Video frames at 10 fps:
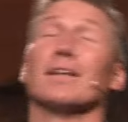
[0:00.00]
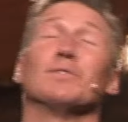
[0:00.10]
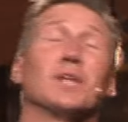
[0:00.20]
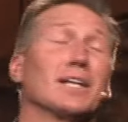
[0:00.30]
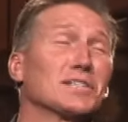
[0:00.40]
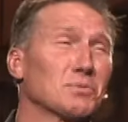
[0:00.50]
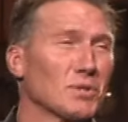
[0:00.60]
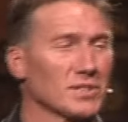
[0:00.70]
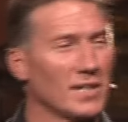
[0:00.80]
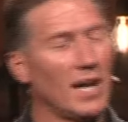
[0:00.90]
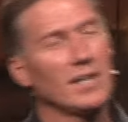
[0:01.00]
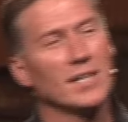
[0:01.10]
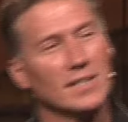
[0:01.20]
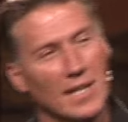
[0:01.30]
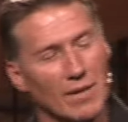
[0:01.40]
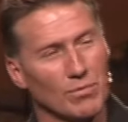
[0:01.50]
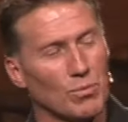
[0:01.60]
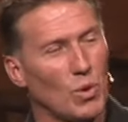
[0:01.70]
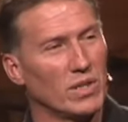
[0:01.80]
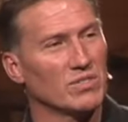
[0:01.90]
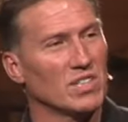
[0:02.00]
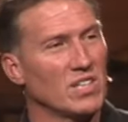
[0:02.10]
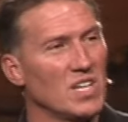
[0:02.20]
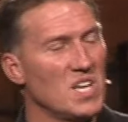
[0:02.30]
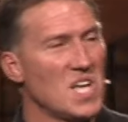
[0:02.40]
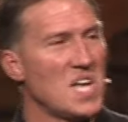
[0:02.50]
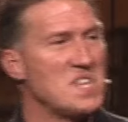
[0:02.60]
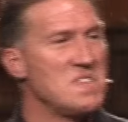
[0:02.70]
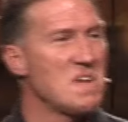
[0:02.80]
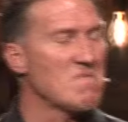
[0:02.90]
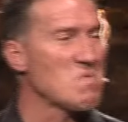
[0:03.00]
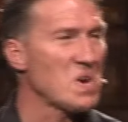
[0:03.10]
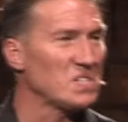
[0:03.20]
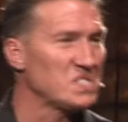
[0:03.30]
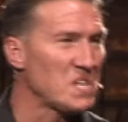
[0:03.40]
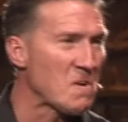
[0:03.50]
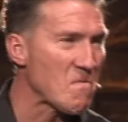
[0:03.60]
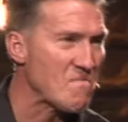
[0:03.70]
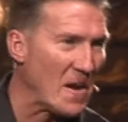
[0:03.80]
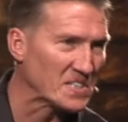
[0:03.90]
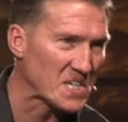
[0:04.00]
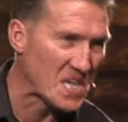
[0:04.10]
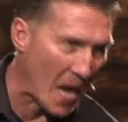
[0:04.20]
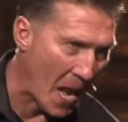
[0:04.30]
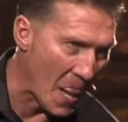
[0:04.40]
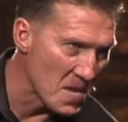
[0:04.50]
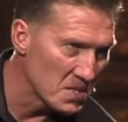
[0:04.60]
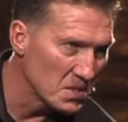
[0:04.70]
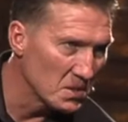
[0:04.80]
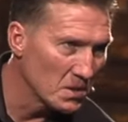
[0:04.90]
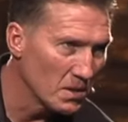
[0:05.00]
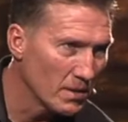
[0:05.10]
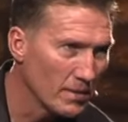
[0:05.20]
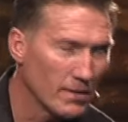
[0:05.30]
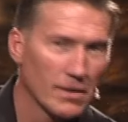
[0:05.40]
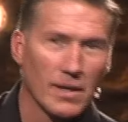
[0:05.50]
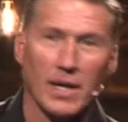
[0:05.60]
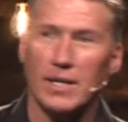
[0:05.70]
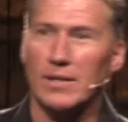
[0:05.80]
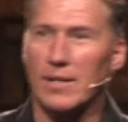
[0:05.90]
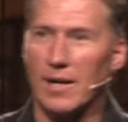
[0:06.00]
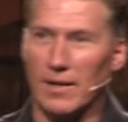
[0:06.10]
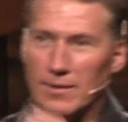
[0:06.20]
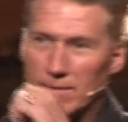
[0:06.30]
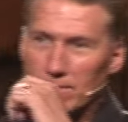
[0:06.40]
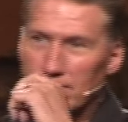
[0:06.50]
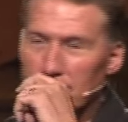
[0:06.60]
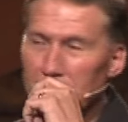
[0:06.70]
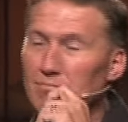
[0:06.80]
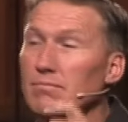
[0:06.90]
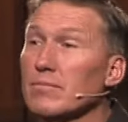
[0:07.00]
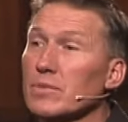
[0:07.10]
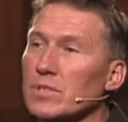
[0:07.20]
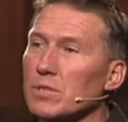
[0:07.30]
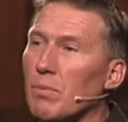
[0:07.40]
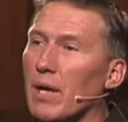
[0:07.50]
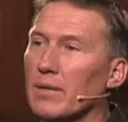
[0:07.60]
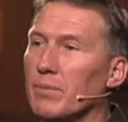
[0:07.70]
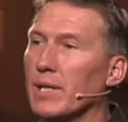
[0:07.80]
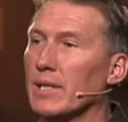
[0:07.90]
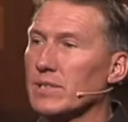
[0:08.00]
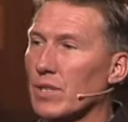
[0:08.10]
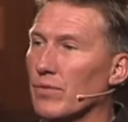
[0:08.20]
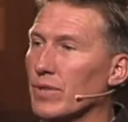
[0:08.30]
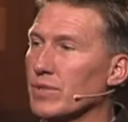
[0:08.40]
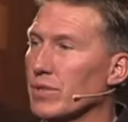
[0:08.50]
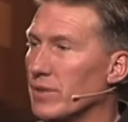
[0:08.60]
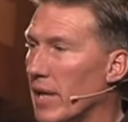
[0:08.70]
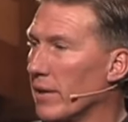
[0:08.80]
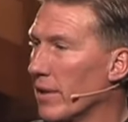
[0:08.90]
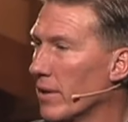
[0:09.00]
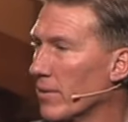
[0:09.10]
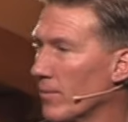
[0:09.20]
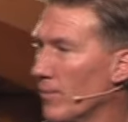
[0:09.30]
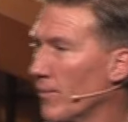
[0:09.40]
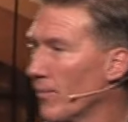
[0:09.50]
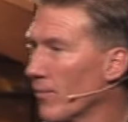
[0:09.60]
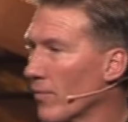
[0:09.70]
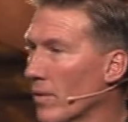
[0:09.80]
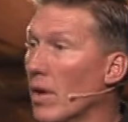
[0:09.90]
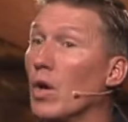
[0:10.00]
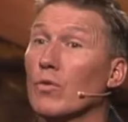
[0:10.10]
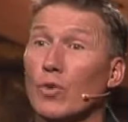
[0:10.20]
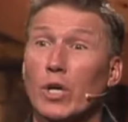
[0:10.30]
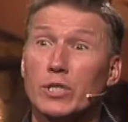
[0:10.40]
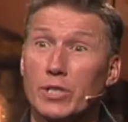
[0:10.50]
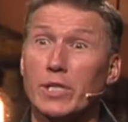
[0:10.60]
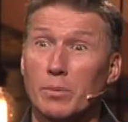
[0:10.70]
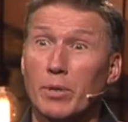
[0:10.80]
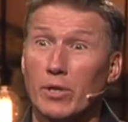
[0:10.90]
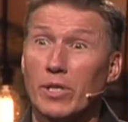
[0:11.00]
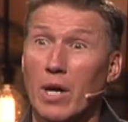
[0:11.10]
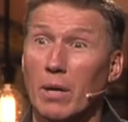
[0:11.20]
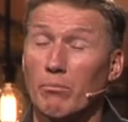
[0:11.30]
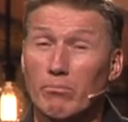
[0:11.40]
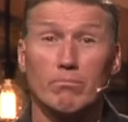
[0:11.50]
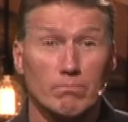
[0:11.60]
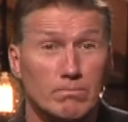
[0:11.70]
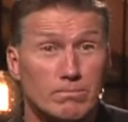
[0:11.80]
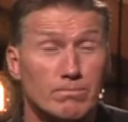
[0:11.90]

Can't live without this person. How do you get to that point that I never want to see your face again? How do you get there? Just by being selfish daily for an extended period of time.